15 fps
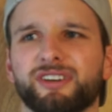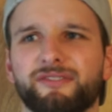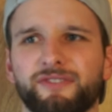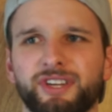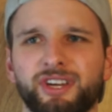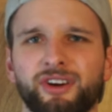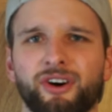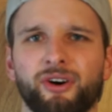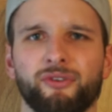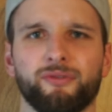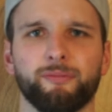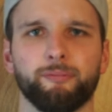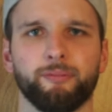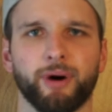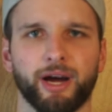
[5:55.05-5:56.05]
video
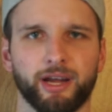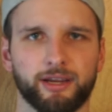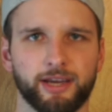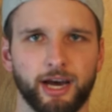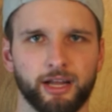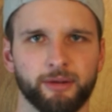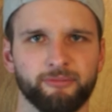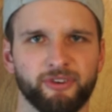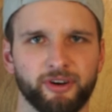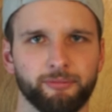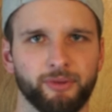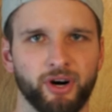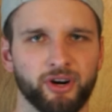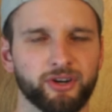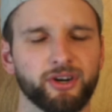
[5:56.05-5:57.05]
by Calum von
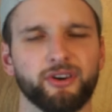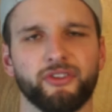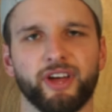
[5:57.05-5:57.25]
Moger,